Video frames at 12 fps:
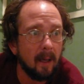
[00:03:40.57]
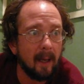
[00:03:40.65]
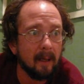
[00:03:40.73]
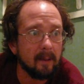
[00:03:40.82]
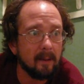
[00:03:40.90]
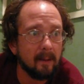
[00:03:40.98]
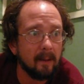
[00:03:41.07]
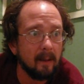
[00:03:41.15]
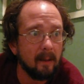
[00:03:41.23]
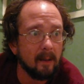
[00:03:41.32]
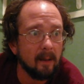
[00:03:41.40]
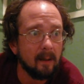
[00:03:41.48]
at,
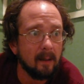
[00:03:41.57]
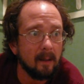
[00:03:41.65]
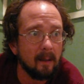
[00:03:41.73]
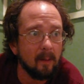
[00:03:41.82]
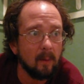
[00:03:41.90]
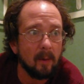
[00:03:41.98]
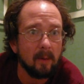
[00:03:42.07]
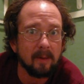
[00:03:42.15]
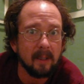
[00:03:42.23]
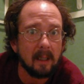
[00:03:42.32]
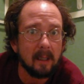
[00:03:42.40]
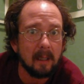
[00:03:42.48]
what was
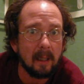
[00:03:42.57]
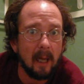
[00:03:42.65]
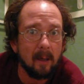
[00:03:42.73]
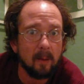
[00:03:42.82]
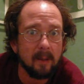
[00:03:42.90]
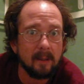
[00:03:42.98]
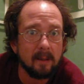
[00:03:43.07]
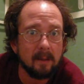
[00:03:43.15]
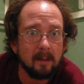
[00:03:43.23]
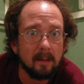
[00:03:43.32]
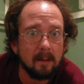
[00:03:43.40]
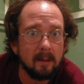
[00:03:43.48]
it, Glywitz.